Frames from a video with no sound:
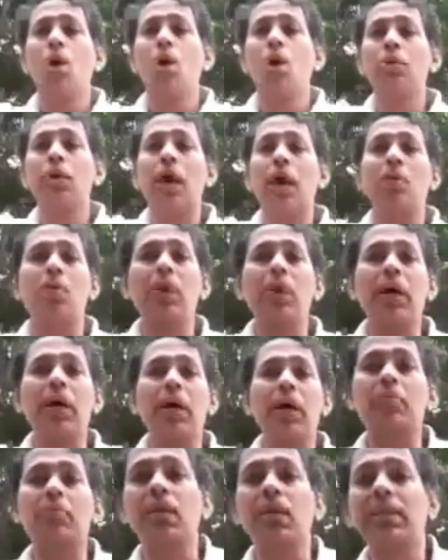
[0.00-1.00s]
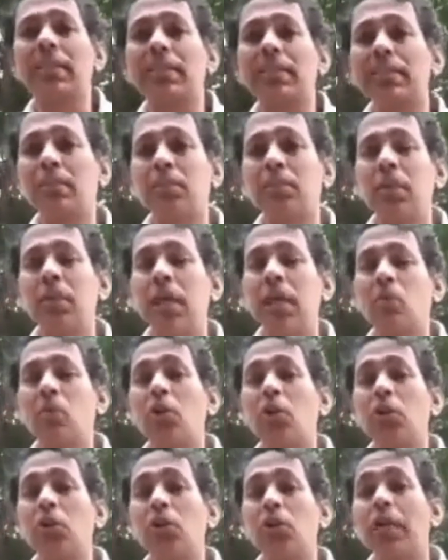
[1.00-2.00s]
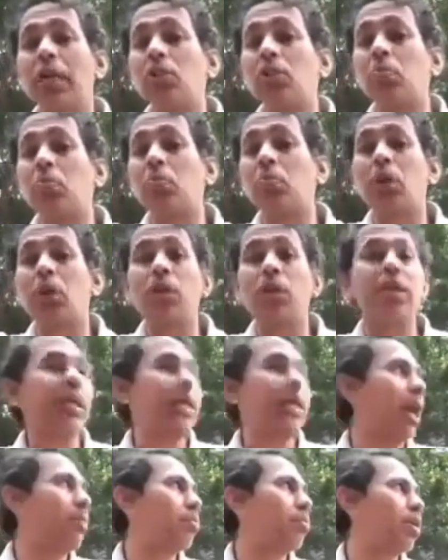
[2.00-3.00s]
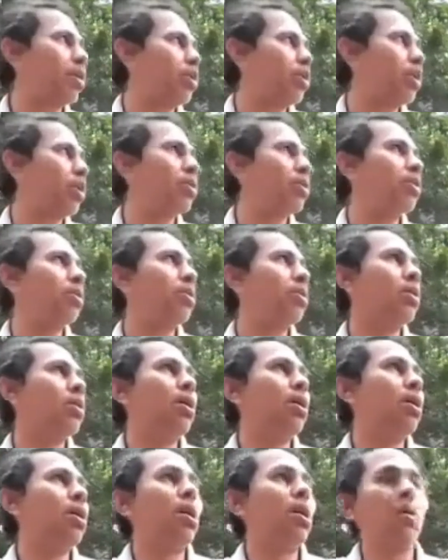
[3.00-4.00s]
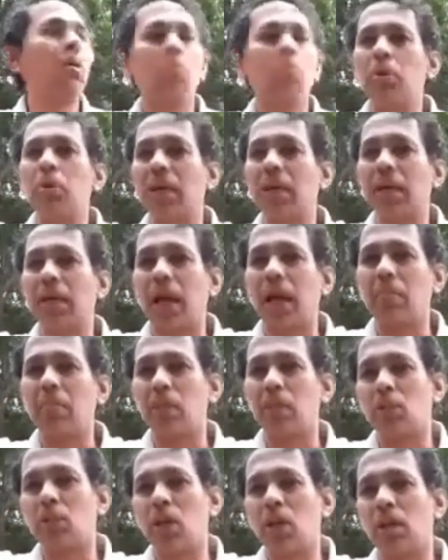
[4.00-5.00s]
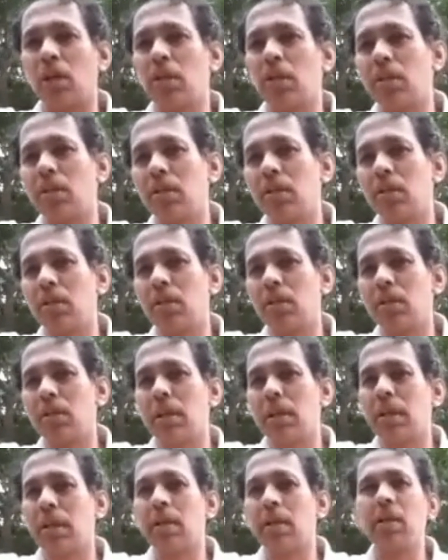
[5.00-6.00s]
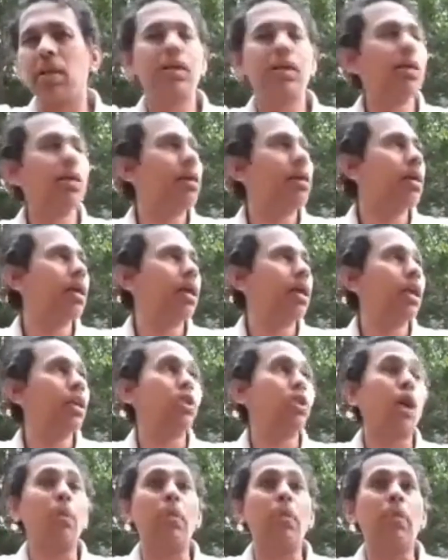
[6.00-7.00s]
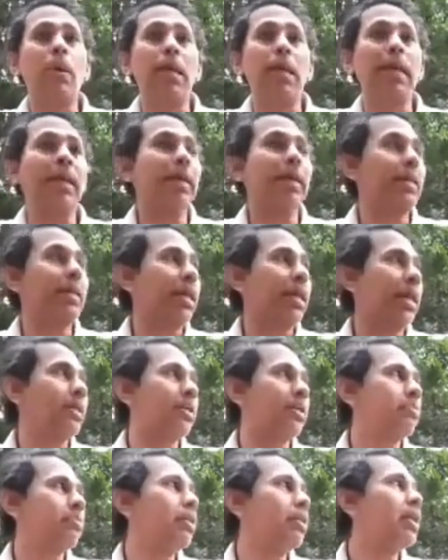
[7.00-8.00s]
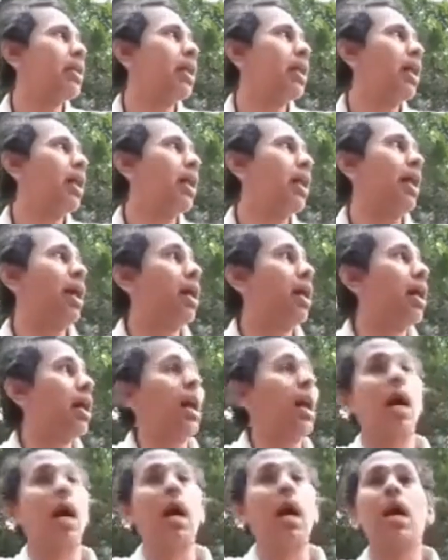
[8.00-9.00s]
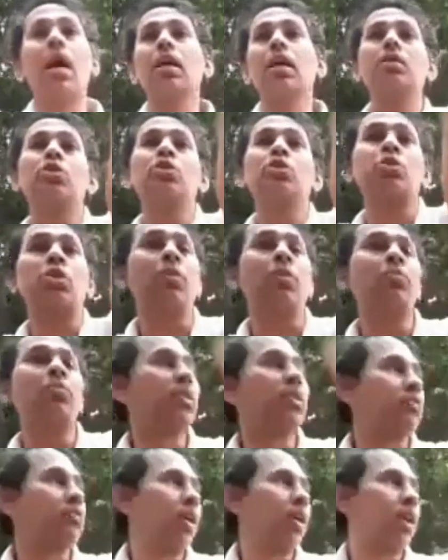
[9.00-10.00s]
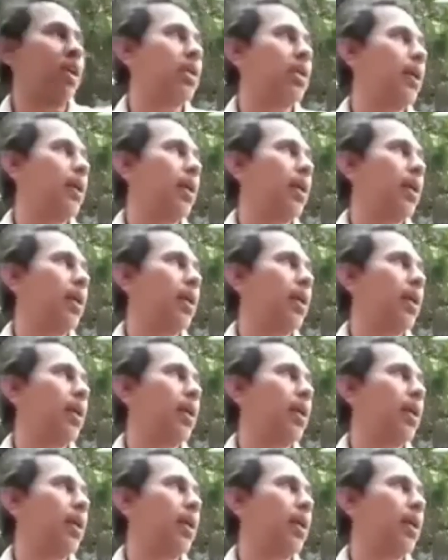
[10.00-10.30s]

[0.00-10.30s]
We have a very important session today. I want you guys to put on your cameras on. Put your cameras on. Okay. It's going to be very interactive. Uh, you come in the front.